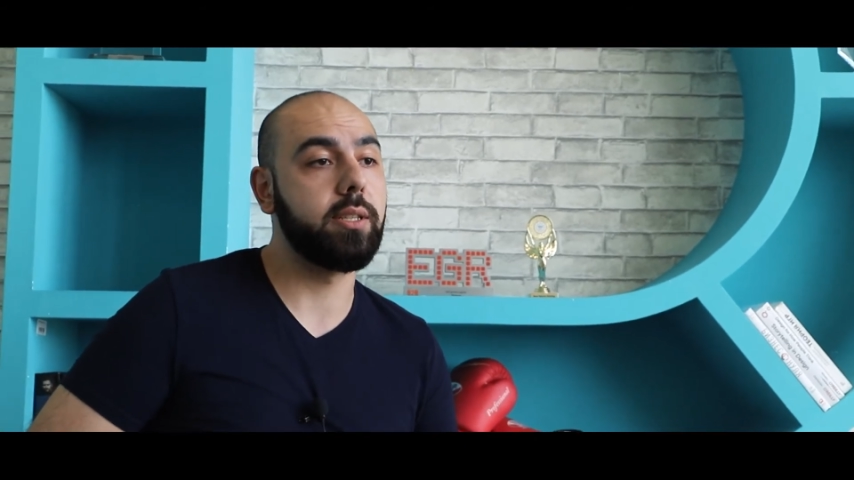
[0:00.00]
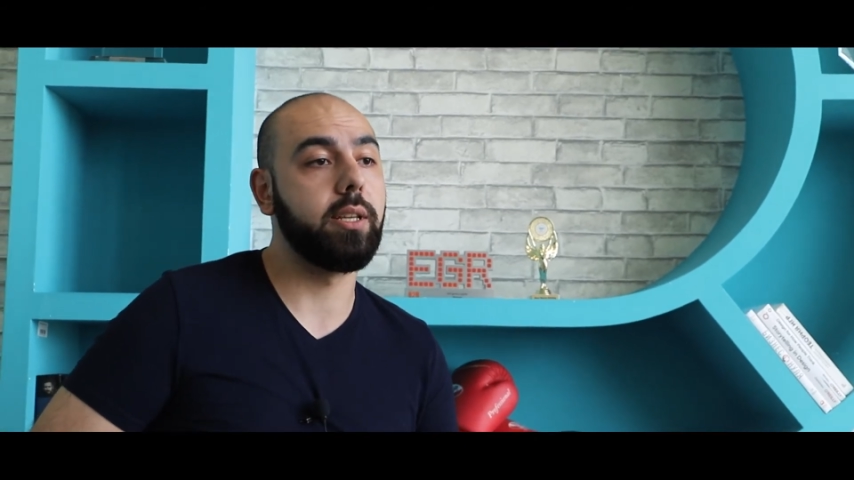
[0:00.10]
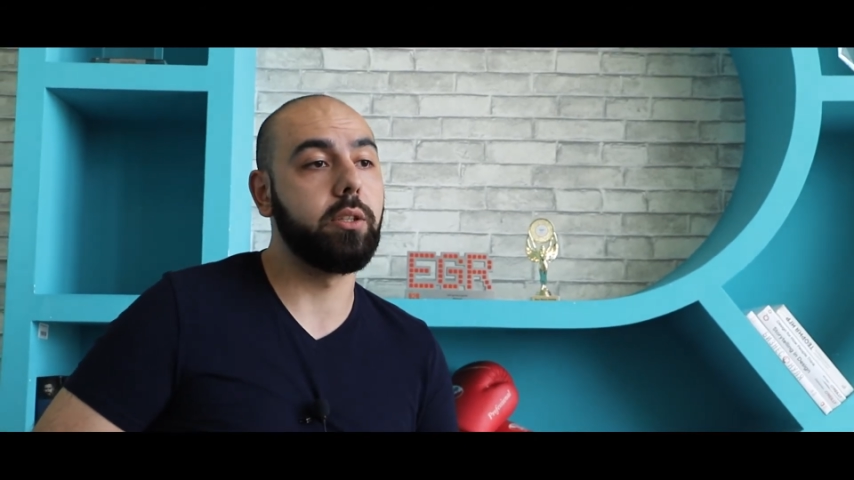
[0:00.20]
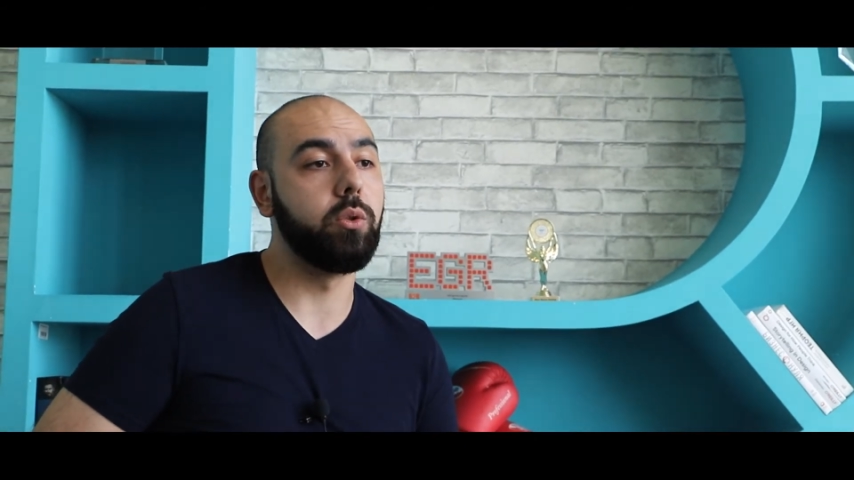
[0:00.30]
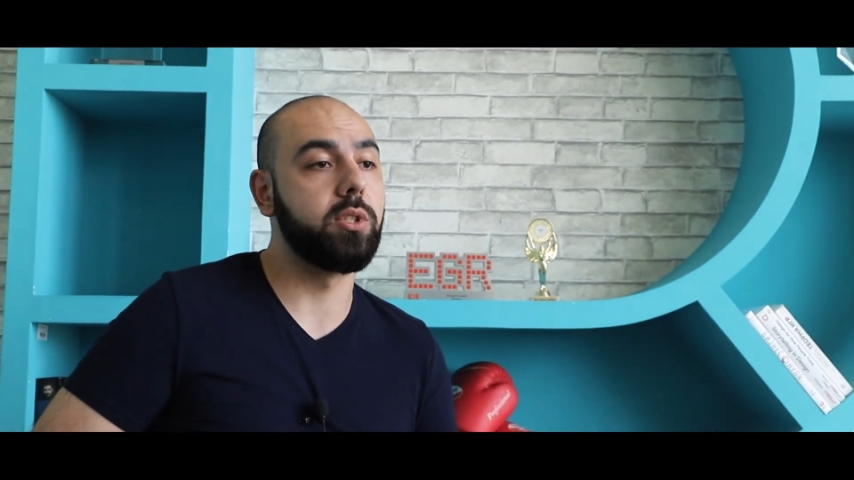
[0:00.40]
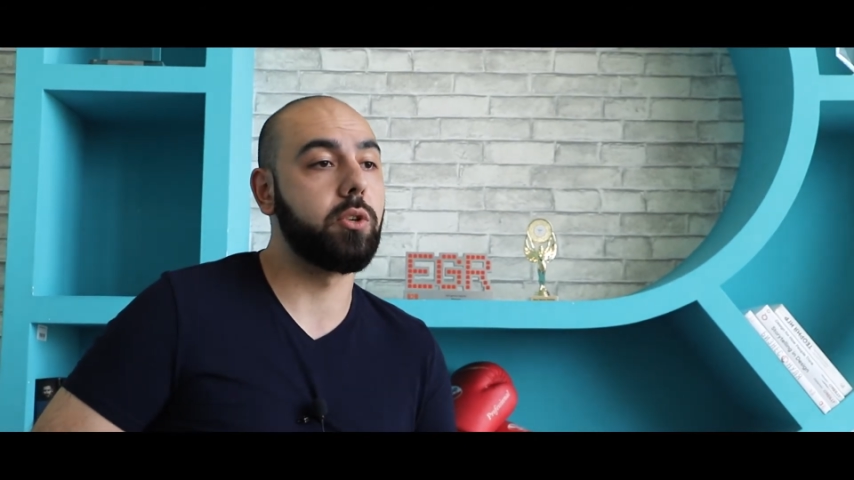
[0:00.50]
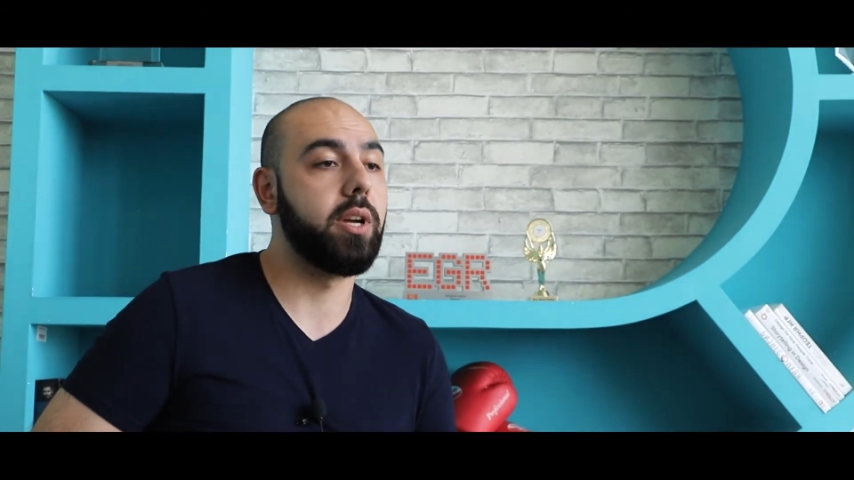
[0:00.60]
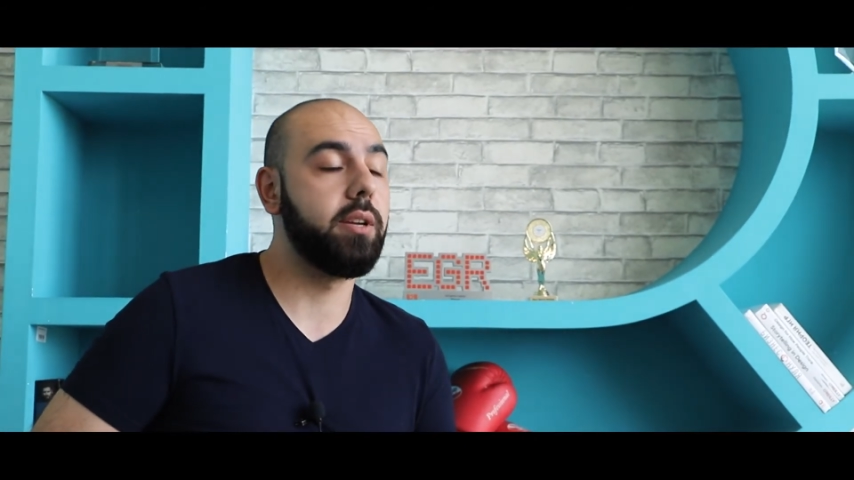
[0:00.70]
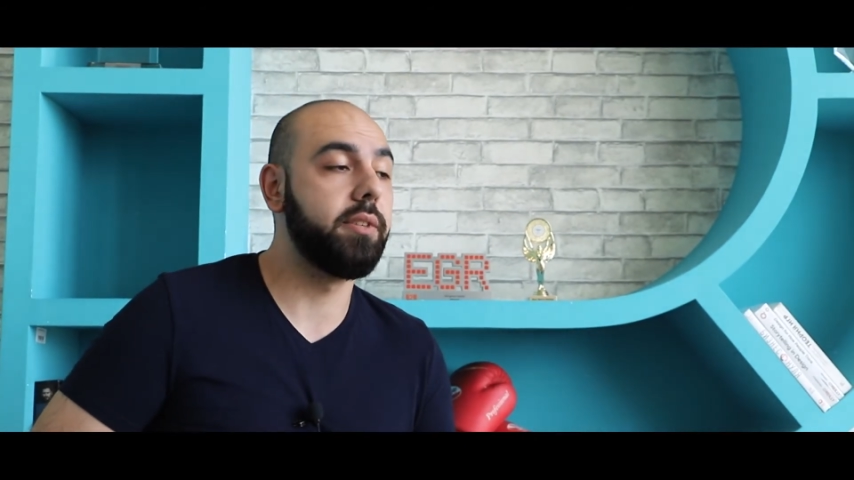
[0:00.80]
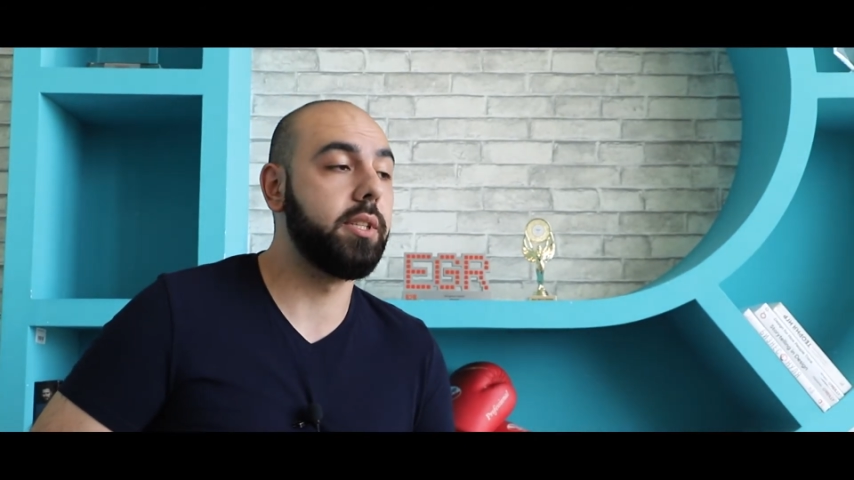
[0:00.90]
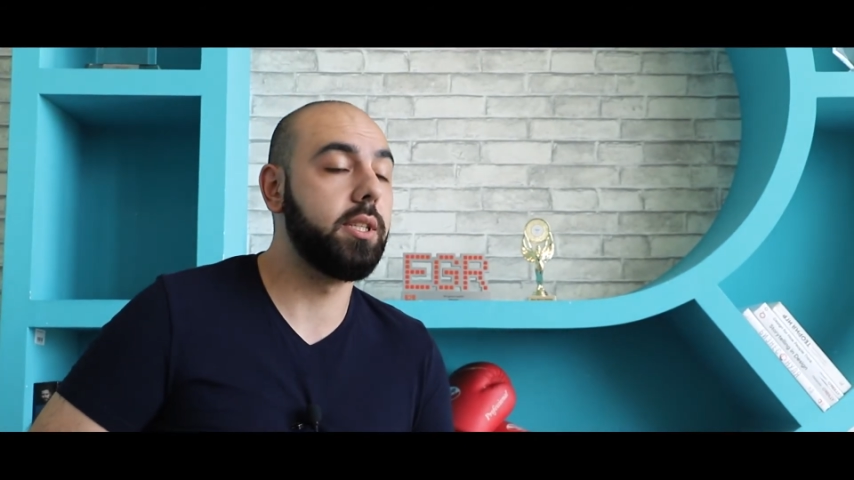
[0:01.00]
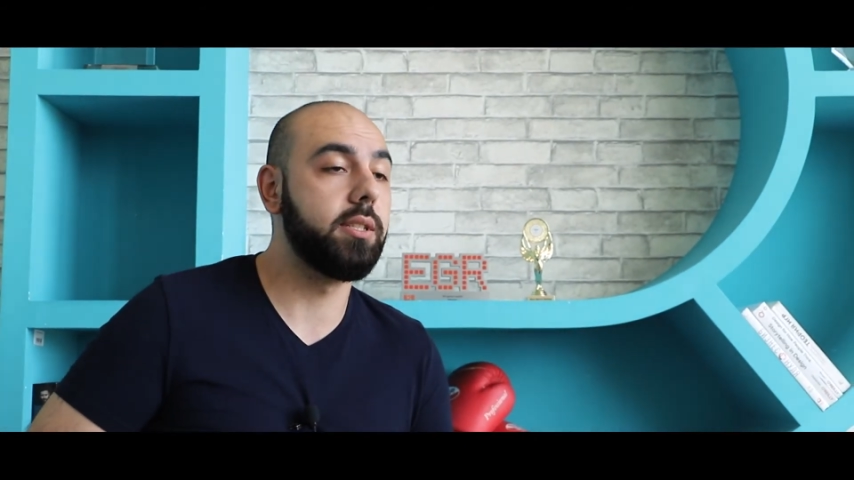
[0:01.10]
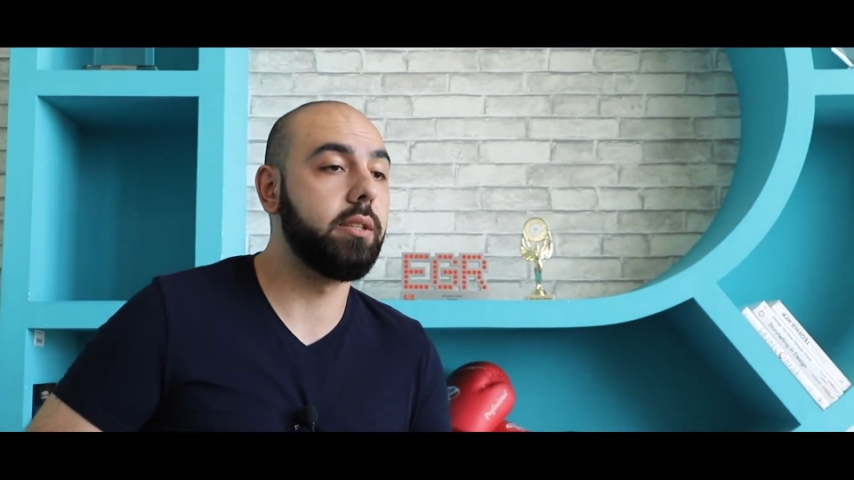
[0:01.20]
that user have in his